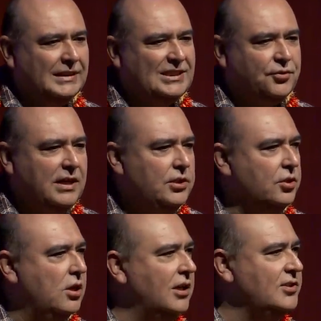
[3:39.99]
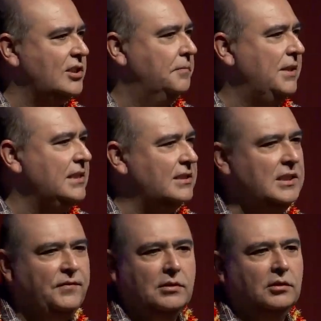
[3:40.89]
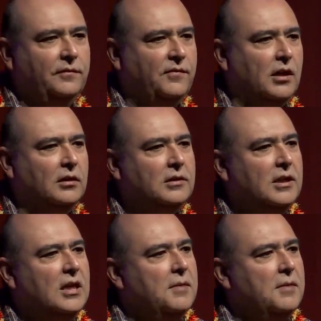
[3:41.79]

strange concept that is difficult to follow.